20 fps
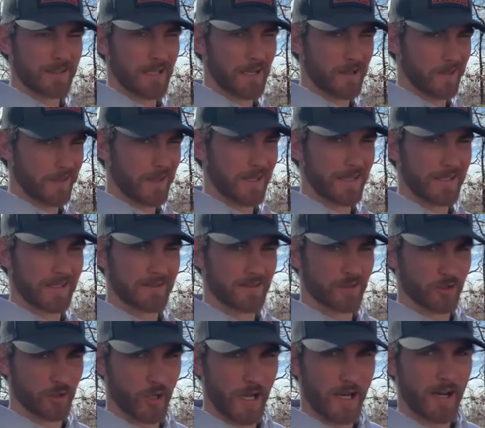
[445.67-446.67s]
I think it's a
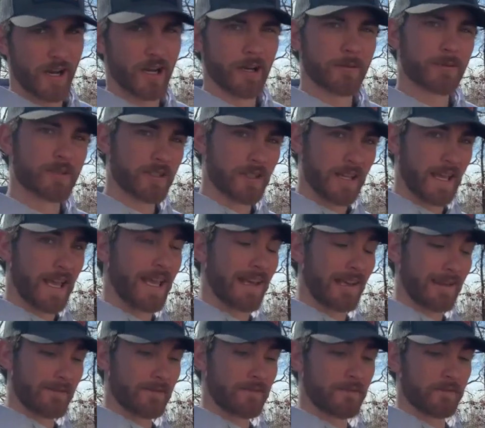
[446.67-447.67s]
great option to
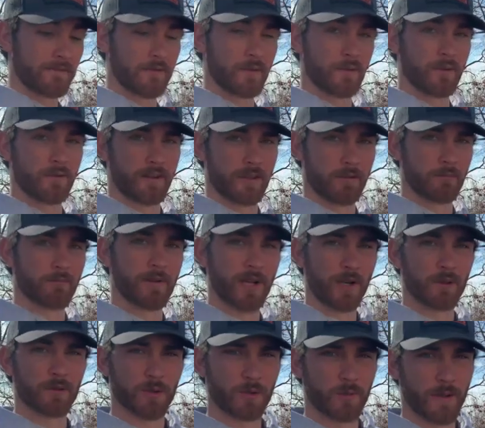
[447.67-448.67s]
have for the
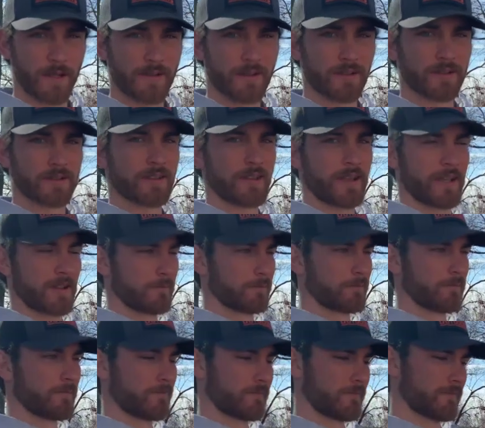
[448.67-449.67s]
colder weathers, and
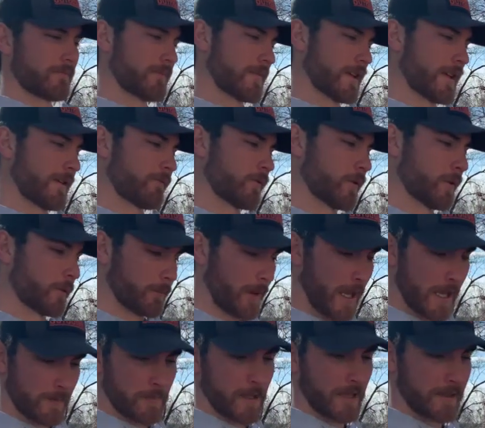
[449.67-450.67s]
if we
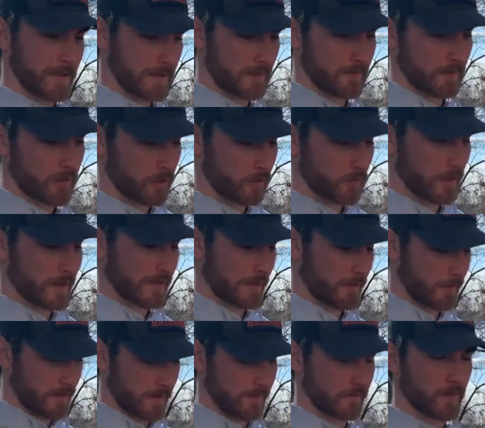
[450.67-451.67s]
backpack in a long ways, I
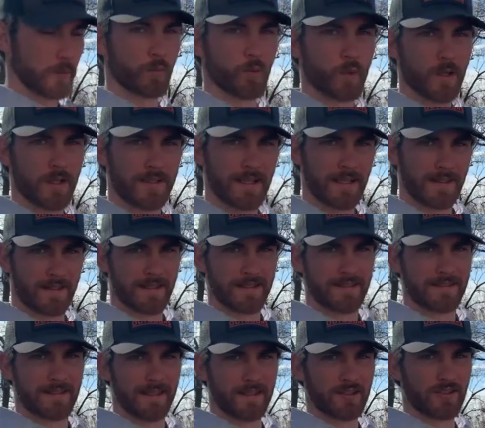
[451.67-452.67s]
would definitely want to take this
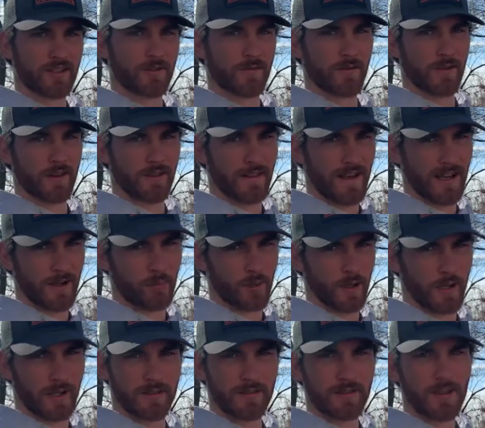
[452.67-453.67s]
tent just for the
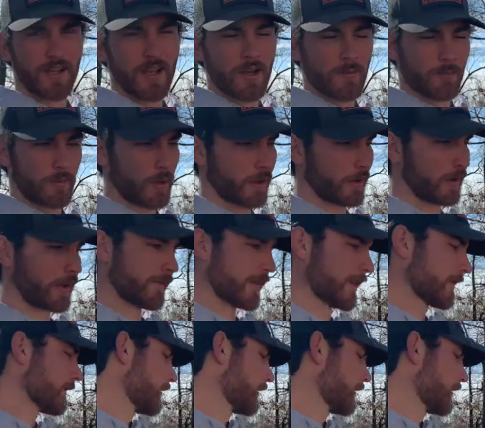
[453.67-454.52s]
lightweight part of it.